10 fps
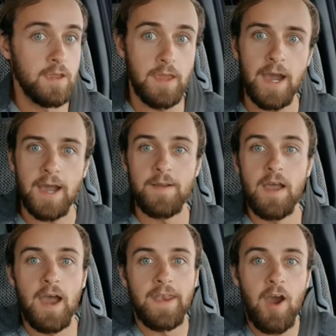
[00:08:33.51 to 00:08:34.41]
yeah,
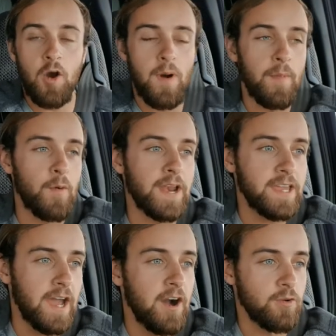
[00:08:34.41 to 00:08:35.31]
now I'm on my way to
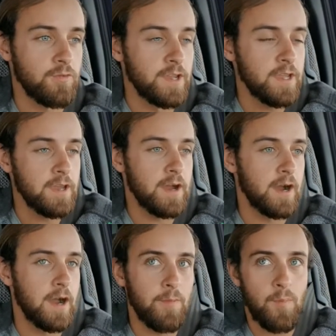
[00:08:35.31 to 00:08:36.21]
Calgary.
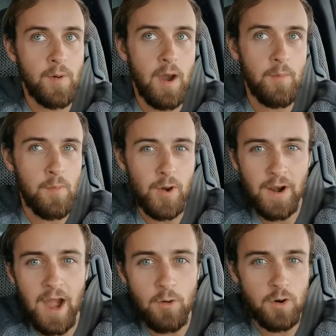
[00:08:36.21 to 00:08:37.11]
I'm about
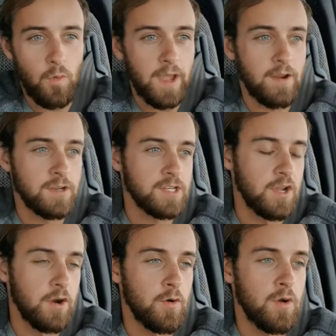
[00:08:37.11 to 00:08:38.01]
an hour away or
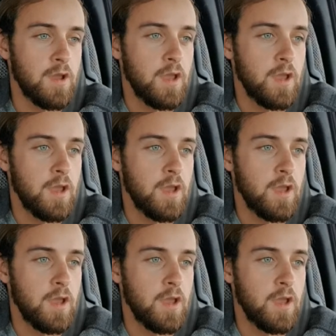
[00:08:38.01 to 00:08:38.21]
so.